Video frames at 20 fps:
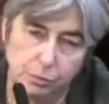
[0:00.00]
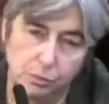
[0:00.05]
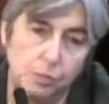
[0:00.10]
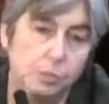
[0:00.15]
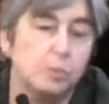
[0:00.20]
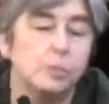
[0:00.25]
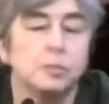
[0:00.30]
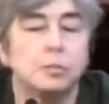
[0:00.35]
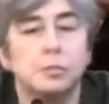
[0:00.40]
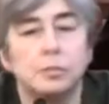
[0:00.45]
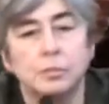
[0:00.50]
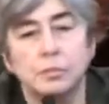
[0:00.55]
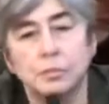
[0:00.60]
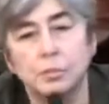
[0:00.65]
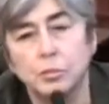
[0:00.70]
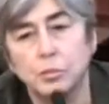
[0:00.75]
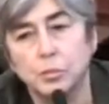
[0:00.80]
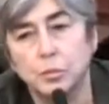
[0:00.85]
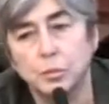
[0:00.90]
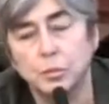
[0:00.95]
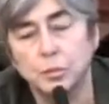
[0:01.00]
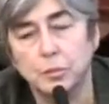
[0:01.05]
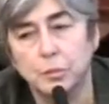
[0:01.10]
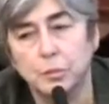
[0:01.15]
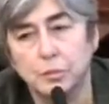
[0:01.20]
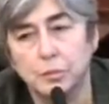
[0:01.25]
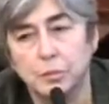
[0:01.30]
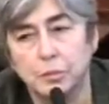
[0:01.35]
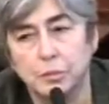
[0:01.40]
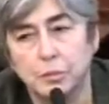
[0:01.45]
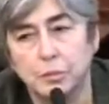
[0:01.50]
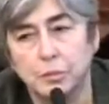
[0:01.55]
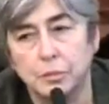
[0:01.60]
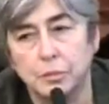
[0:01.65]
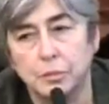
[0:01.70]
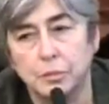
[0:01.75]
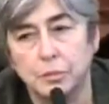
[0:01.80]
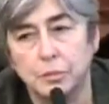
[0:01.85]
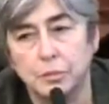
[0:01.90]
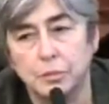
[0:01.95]

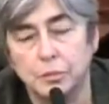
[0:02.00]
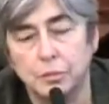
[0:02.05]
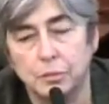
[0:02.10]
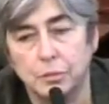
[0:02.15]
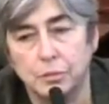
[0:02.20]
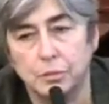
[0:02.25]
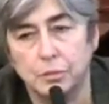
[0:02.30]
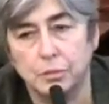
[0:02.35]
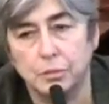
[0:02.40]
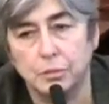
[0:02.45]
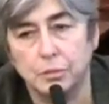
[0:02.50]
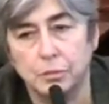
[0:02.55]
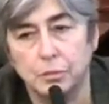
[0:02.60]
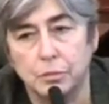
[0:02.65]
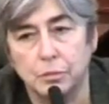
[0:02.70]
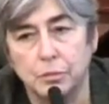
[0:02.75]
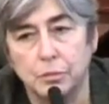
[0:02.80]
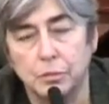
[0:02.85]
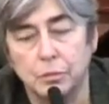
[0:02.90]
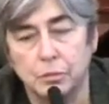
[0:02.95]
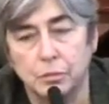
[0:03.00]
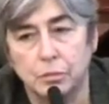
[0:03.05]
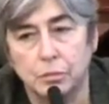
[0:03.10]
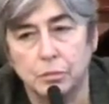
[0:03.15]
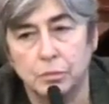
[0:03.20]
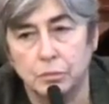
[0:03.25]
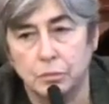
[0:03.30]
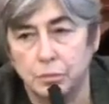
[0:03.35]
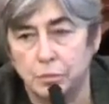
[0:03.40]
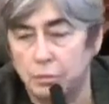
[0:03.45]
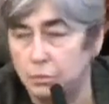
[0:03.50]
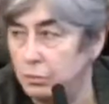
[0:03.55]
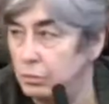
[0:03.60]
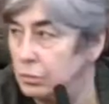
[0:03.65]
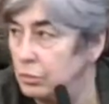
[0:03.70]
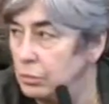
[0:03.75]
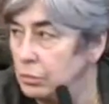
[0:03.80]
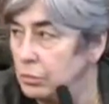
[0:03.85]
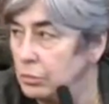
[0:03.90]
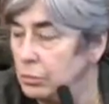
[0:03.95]

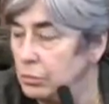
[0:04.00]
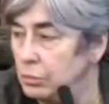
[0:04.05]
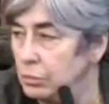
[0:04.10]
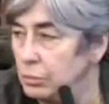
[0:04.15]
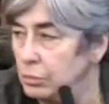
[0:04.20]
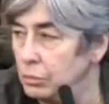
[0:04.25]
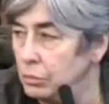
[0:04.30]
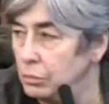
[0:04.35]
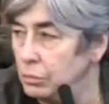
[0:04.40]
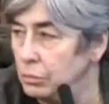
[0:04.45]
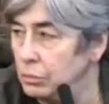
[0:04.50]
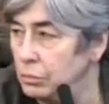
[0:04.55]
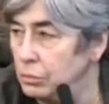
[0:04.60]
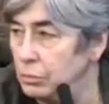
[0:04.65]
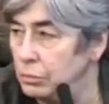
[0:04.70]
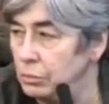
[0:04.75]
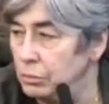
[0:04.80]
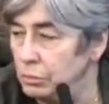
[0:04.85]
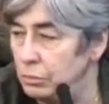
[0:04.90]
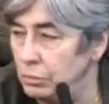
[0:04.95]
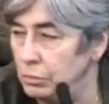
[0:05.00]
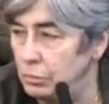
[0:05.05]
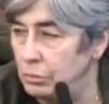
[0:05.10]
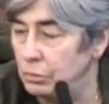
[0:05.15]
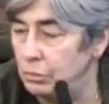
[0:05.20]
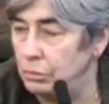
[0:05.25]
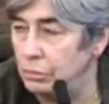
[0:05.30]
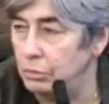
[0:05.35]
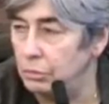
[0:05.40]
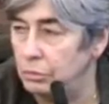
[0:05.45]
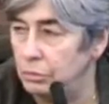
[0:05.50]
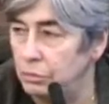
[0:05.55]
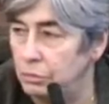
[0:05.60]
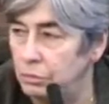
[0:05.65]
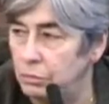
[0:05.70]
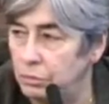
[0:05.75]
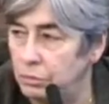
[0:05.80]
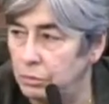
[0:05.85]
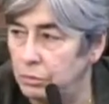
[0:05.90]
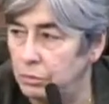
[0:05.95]

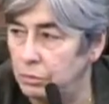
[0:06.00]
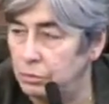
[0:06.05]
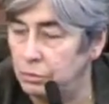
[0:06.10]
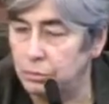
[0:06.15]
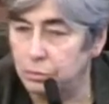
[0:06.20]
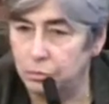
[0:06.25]
This person isn't speaking.